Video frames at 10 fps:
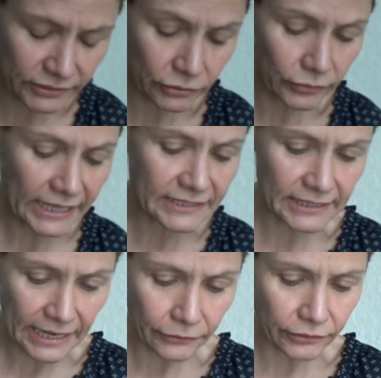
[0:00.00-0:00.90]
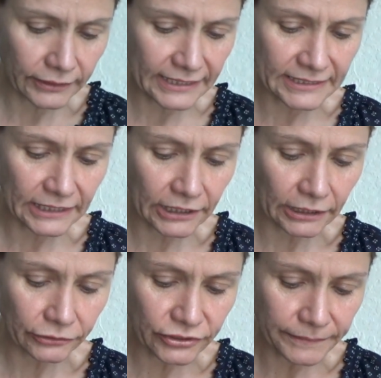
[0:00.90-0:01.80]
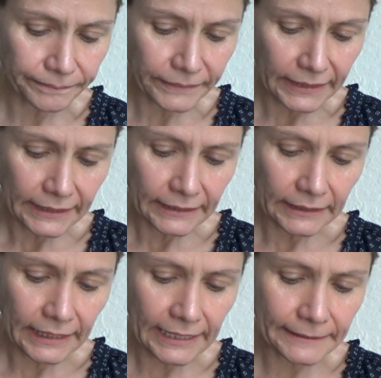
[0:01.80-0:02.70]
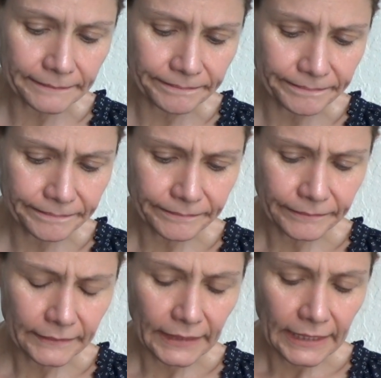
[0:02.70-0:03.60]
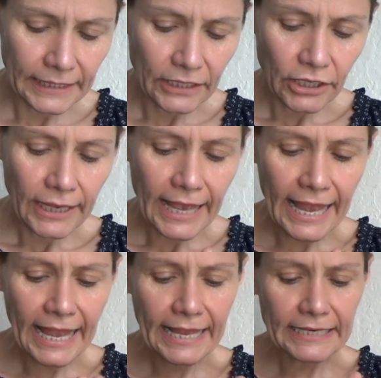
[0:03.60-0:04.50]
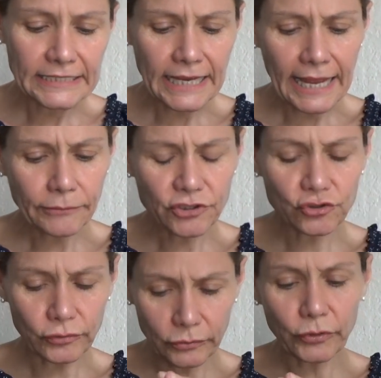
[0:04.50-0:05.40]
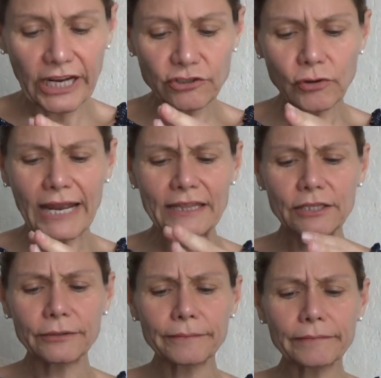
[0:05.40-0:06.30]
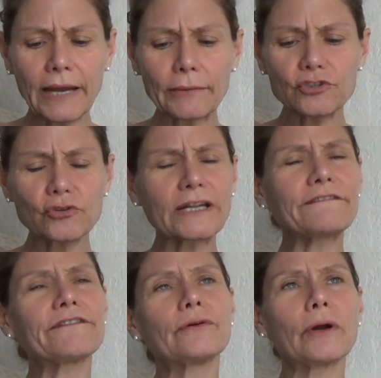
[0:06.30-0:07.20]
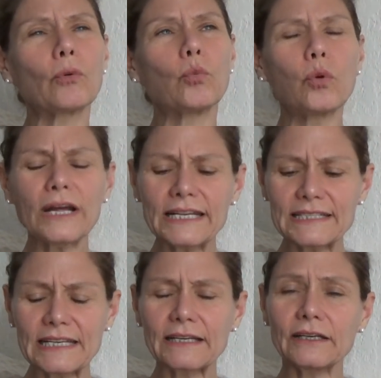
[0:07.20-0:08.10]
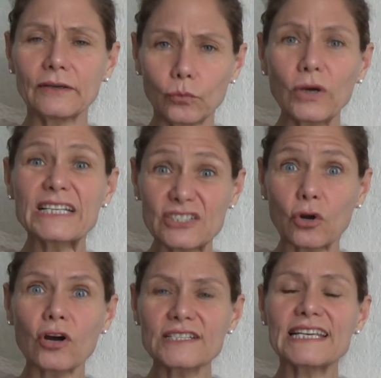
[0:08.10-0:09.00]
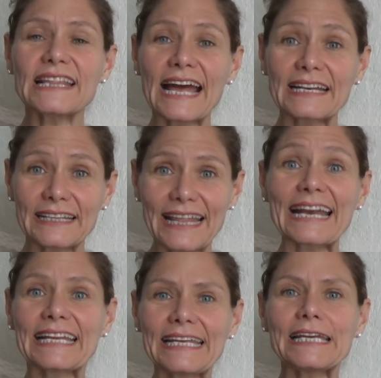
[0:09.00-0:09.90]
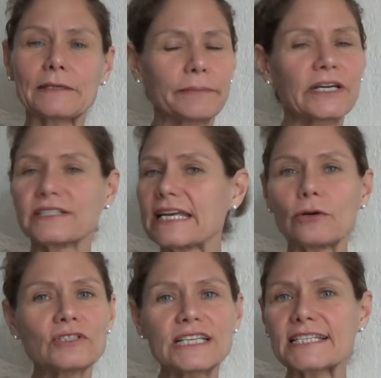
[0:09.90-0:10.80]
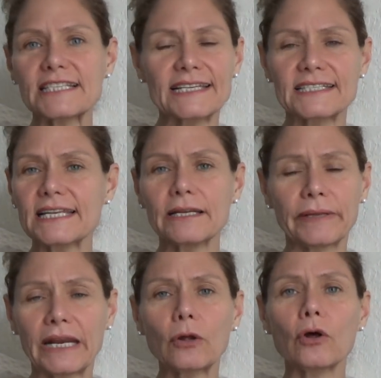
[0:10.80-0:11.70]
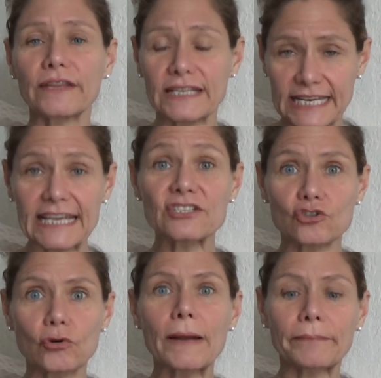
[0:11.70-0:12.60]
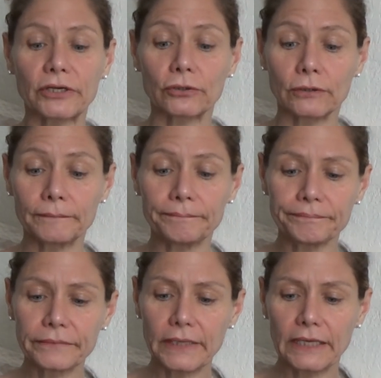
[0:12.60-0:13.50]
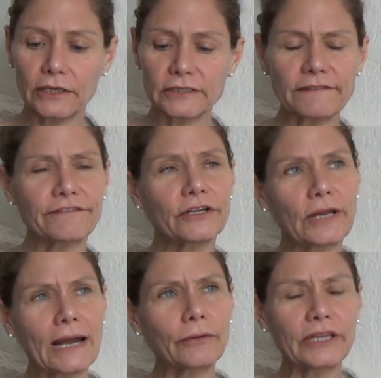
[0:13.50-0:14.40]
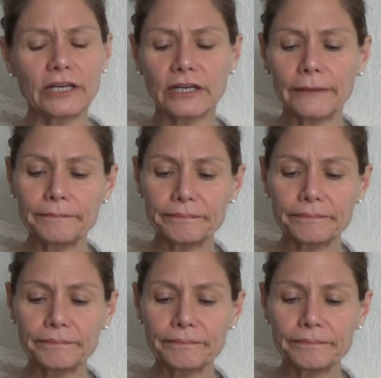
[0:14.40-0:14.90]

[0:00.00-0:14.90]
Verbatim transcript: So that's how the, that's the colors. Um, and I was, when I tried them, I was trying to figure out what is it, what is causing that, that heat, because they don't taste like cinnamon at all. They taste tropical. Because I figured, how are they going to...